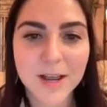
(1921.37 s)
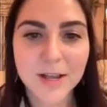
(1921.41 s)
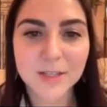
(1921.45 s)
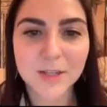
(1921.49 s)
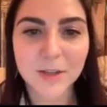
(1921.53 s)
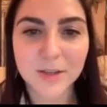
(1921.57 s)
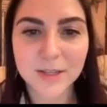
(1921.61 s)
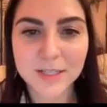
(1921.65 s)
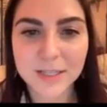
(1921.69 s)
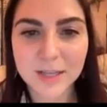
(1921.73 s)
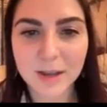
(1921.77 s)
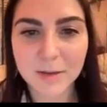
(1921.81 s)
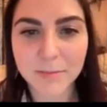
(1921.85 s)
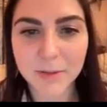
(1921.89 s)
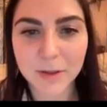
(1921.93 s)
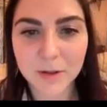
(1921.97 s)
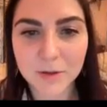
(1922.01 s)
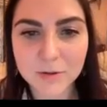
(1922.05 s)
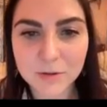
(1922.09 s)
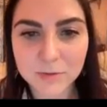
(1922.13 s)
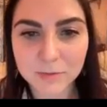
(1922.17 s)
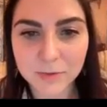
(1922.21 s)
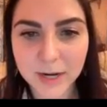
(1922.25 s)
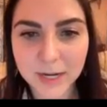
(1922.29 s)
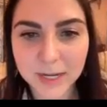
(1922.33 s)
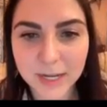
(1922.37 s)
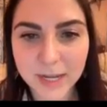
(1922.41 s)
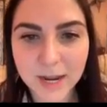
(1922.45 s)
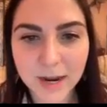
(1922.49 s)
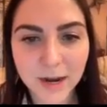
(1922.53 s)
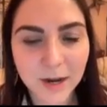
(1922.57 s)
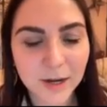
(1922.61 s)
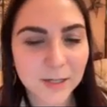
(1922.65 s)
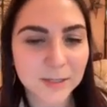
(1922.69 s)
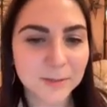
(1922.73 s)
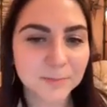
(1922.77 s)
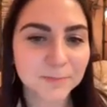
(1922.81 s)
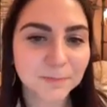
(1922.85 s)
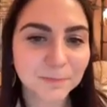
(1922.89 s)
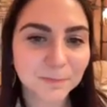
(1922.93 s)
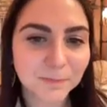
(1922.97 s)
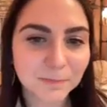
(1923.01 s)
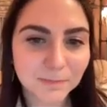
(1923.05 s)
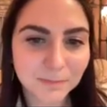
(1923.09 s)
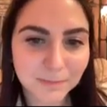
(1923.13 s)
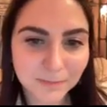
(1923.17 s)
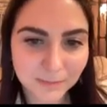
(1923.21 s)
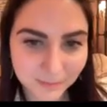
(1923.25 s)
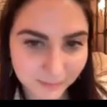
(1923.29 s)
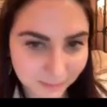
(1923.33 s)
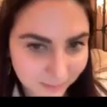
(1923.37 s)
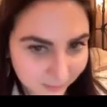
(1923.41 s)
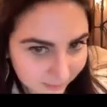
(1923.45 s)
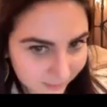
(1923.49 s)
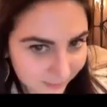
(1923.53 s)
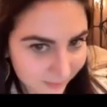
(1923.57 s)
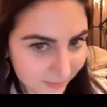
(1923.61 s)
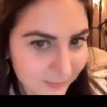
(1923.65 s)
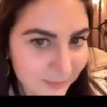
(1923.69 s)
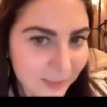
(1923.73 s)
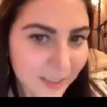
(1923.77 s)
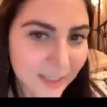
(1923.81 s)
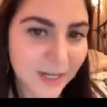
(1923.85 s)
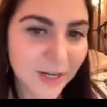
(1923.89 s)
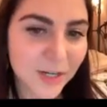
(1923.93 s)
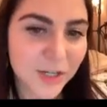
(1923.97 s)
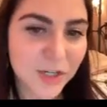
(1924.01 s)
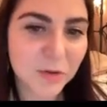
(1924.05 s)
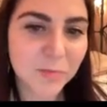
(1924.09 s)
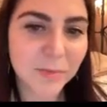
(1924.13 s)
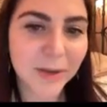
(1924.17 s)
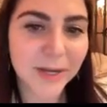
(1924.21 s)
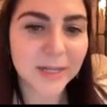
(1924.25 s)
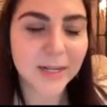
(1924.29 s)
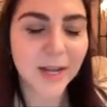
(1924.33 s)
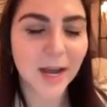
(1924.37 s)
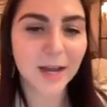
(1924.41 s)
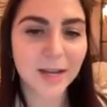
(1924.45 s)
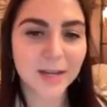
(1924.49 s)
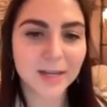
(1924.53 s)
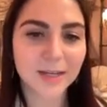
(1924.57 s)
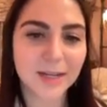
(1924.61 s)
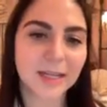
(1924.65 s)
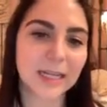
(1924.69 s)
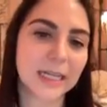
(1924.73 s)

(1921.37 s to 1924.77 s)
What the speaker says: So this is the umbilical ring here. Here's your midgut.